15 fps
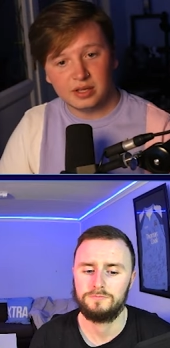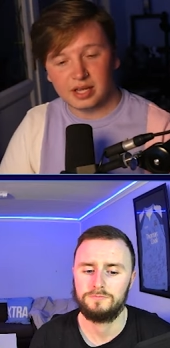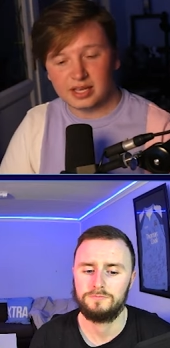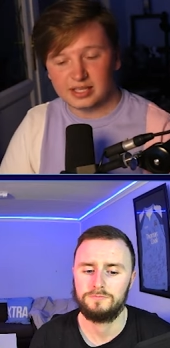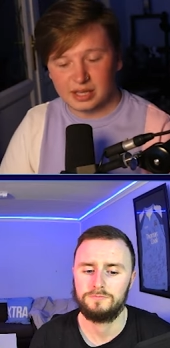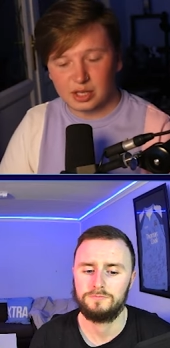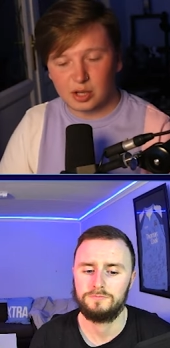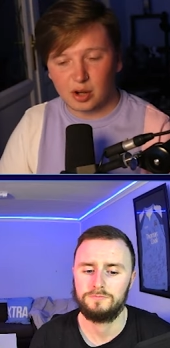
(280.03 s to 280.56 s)
Speaker 1: You
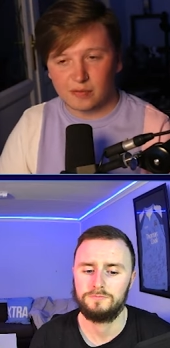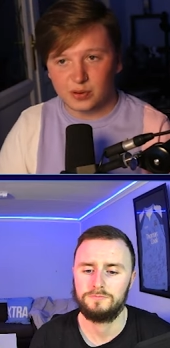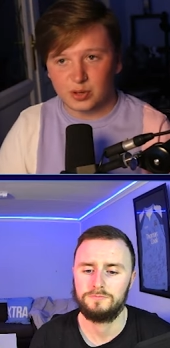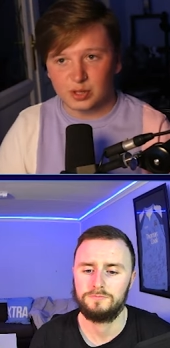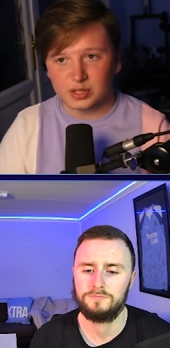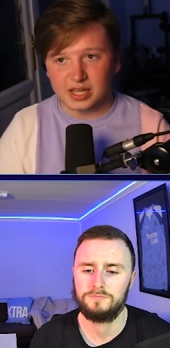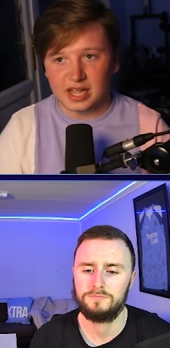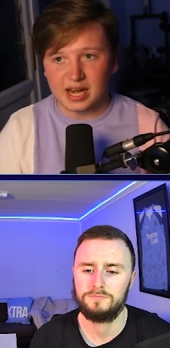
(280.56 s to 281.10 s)
can see the
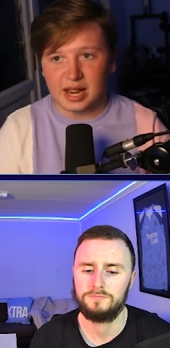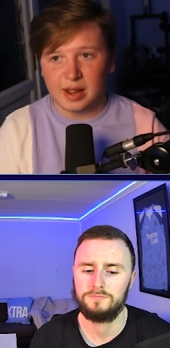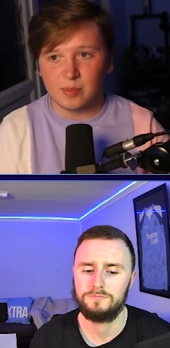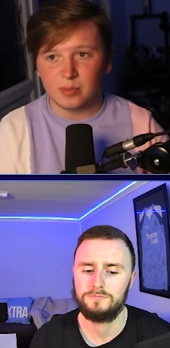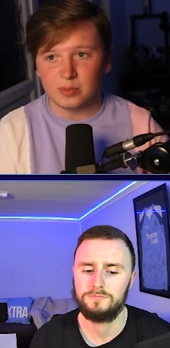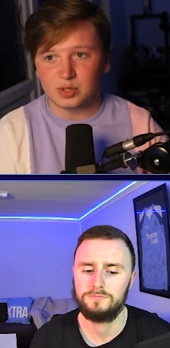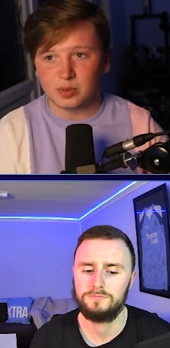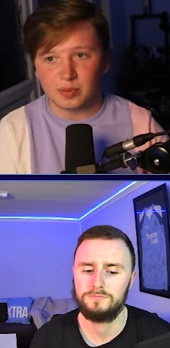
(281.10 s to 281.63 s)
confidence in
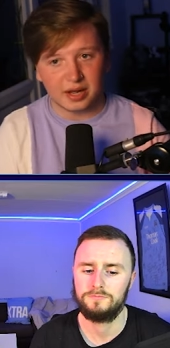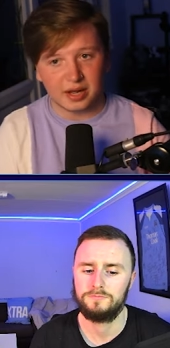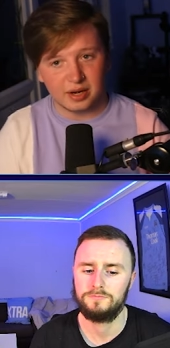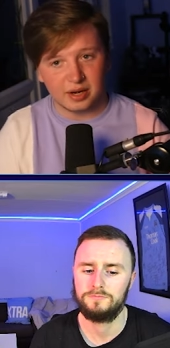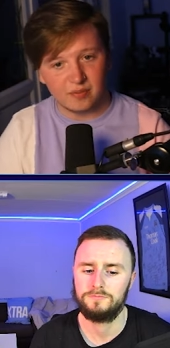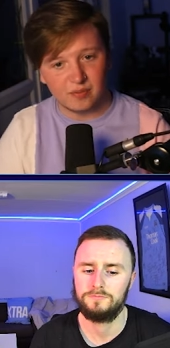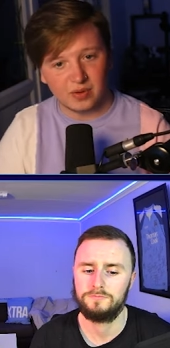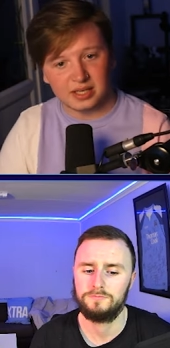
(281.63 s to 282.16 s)
him, something that
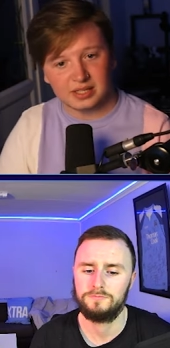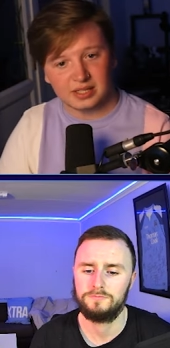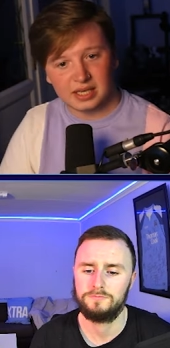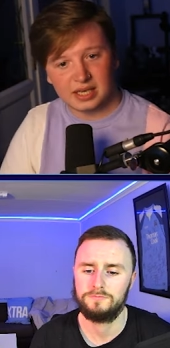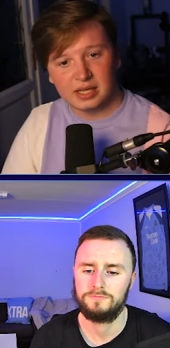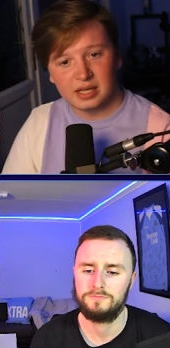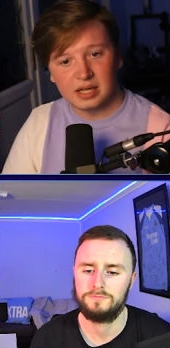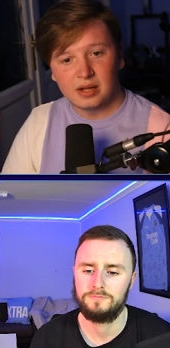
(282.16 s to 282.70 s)
you didn't really
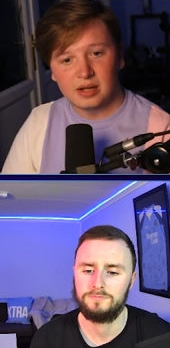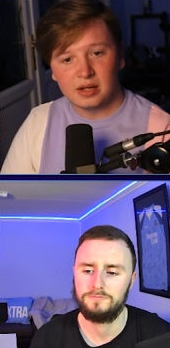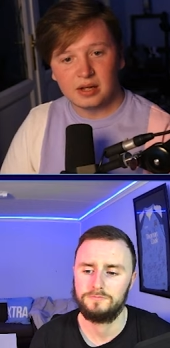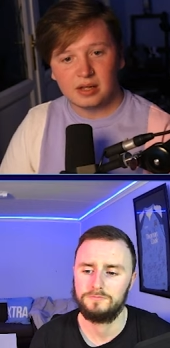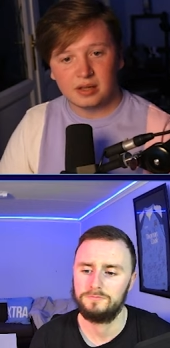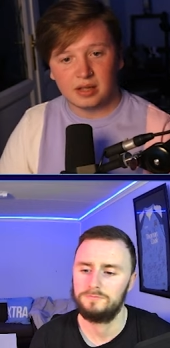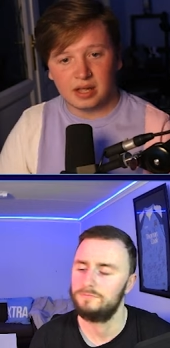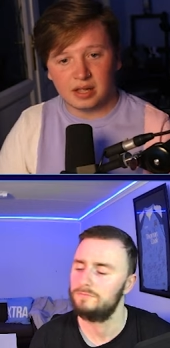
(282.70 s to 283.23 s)
see
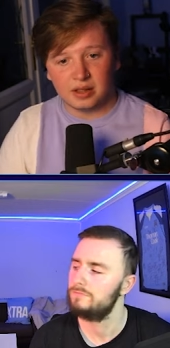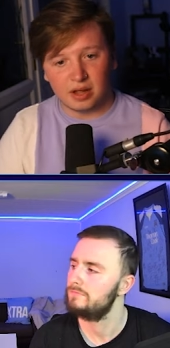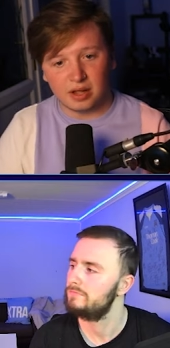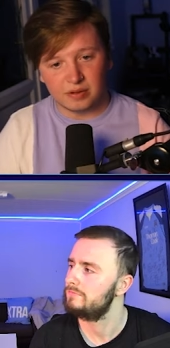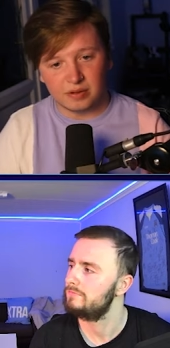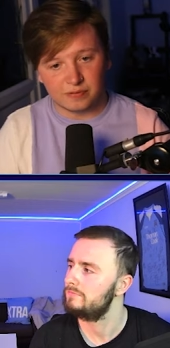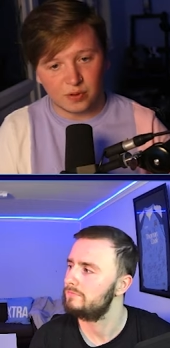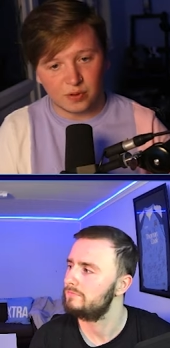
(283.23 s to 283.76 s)
in the
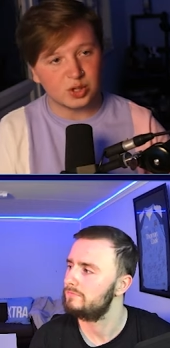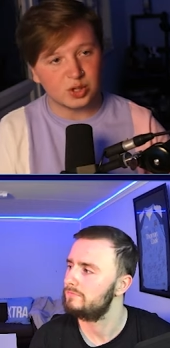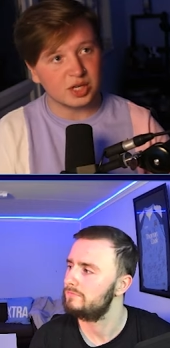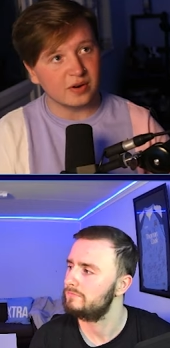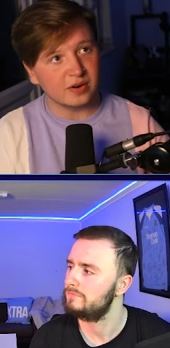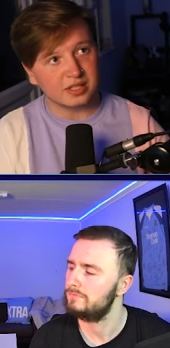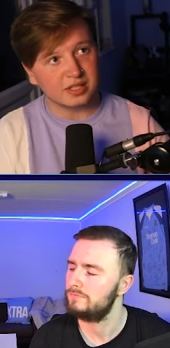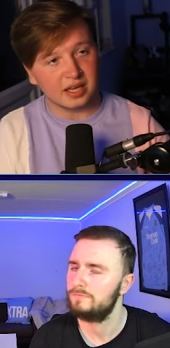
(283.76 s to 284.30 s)
in the first
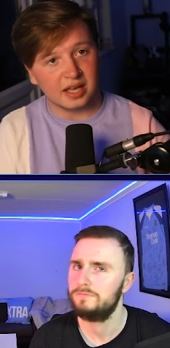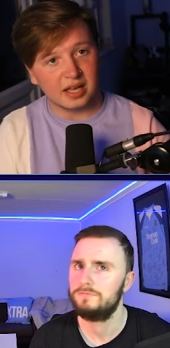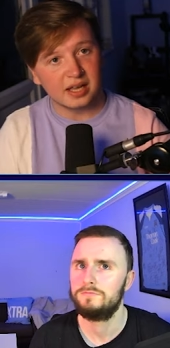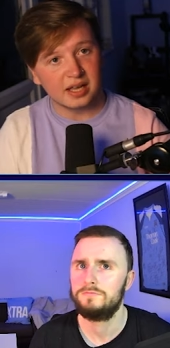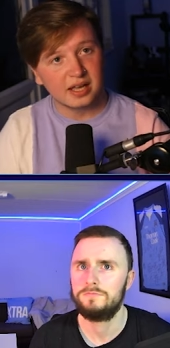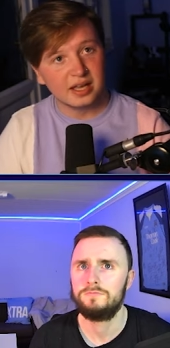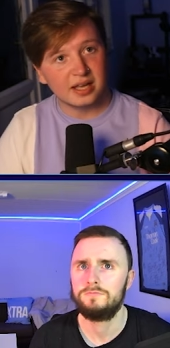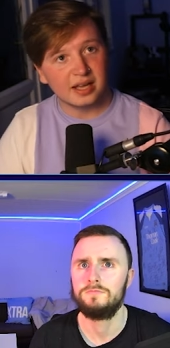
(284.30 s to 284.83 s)
year at City,
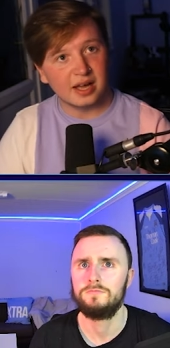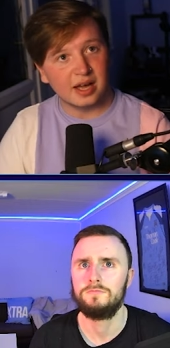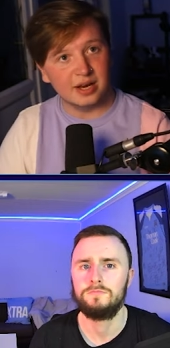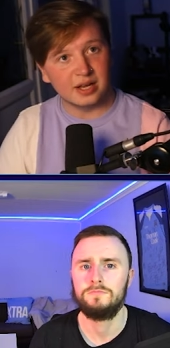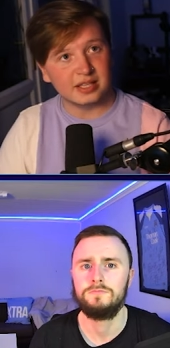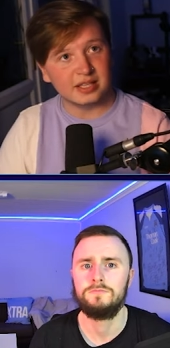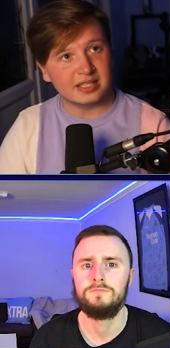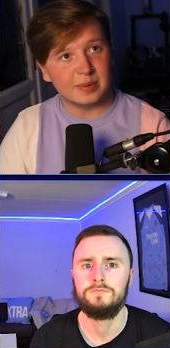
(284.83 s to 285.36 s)
mm. and
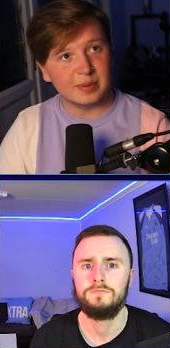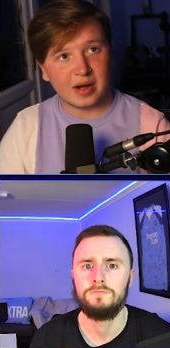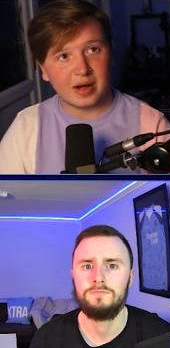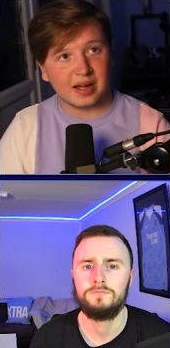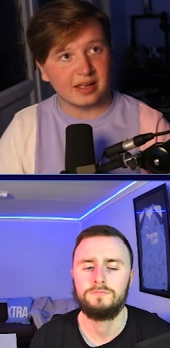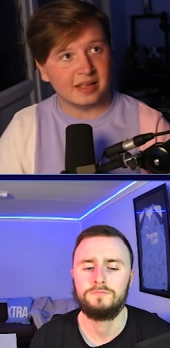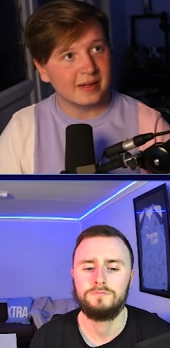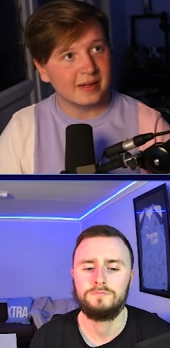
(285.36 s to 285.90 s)
you can see
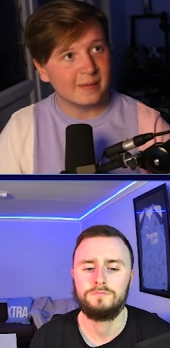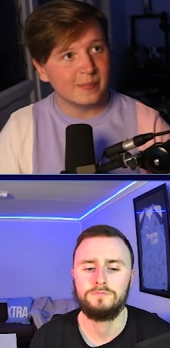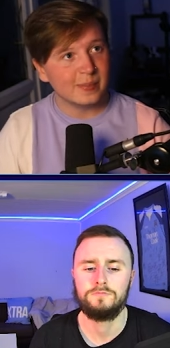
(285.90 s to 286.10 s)
by